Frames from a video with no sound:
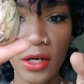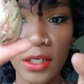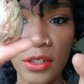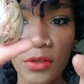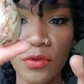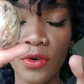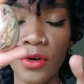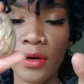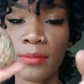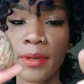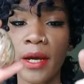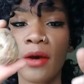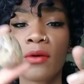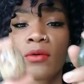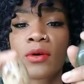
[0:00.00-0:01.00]
for
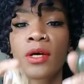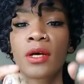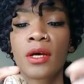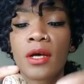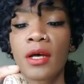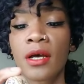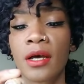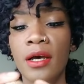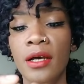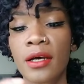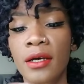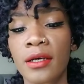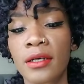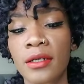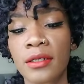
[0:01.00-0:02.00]
about,
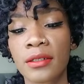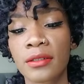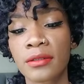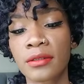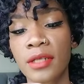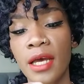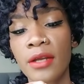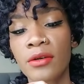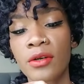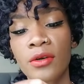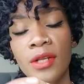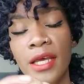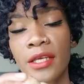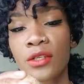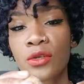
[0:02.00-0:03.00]
I don't know,
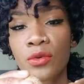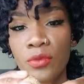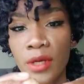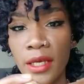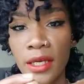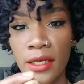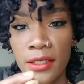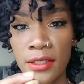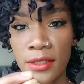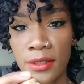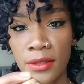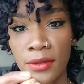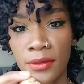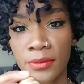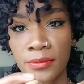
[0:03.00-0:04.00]
like 2 weeks.
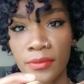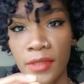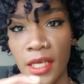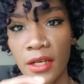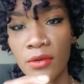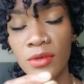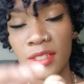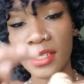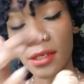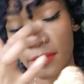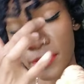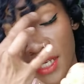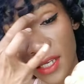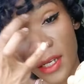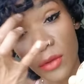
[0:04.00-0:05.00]
And it was in the
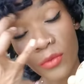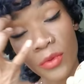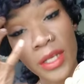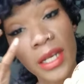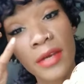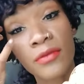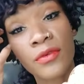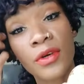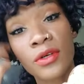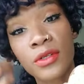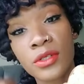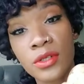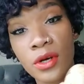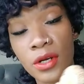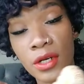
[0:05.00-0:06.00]
beginning when I first
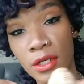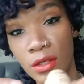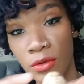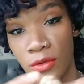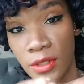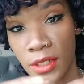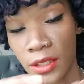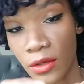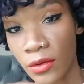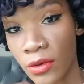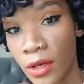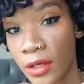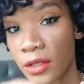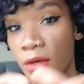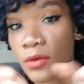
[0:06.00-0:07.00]
started using
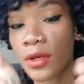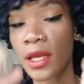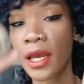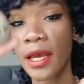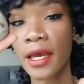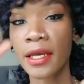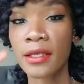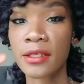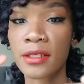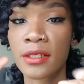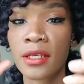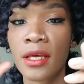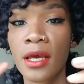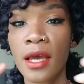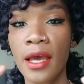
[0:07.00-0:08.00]
Yoni eggs.
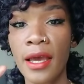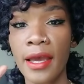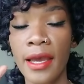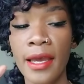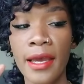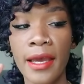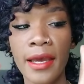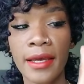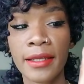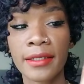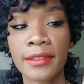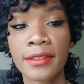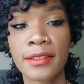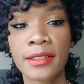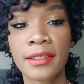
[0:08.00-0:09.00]

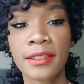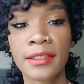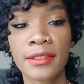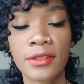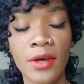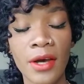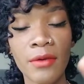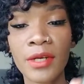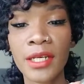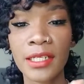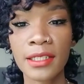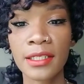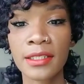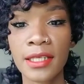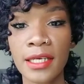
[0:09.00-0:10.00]
And so I wanted
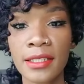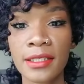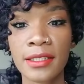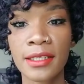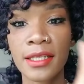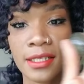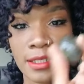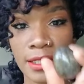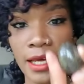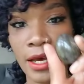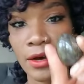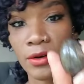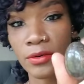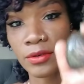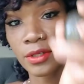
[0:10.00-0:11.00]
to test this
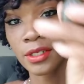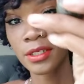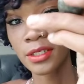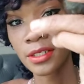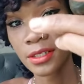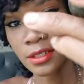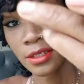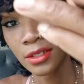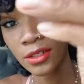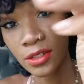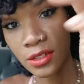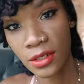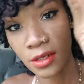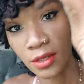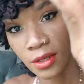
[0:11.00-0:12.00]
out,
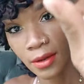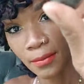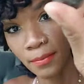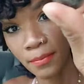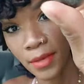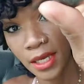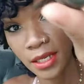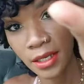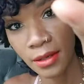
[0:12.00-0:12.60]
this medium